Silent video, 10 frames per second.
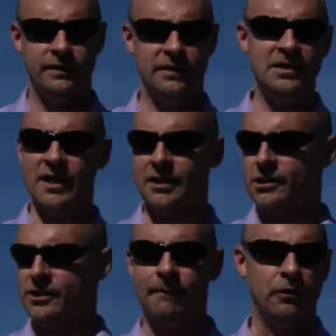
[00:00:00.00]
These things
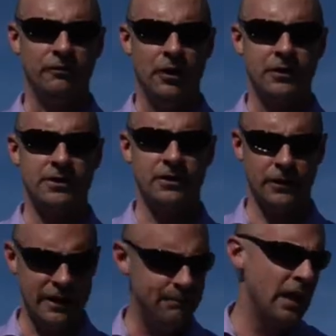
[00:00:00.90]
are simple, folks,
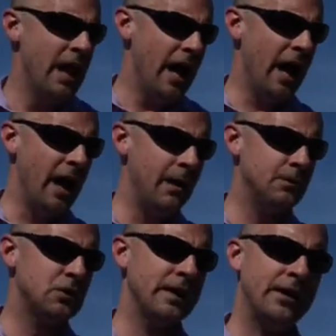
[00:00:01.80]
okay?
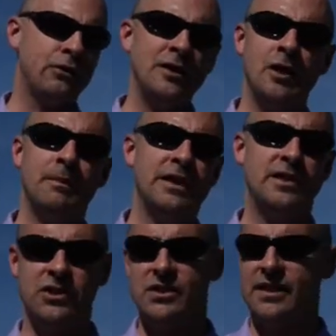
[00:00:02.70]
Um, so that three-term
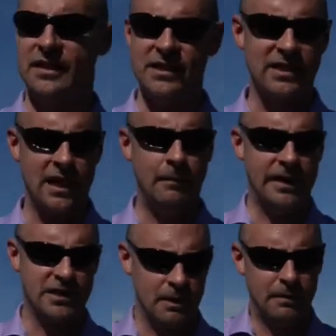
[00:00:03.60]
contingency doesn't come
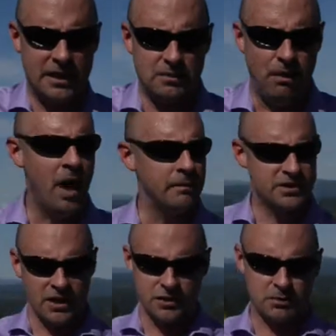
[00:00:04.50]
out of somebody's bomb.
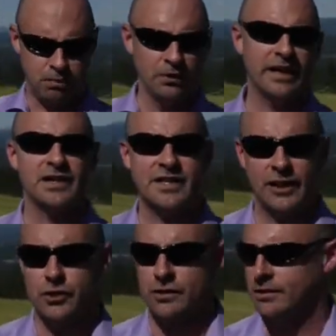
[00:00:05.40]
It's not just pulled out of
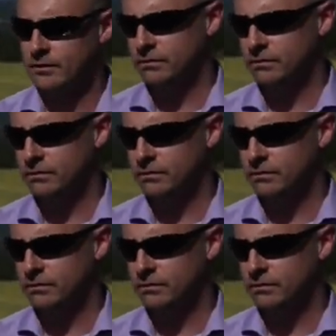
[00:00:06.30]
Skinner's,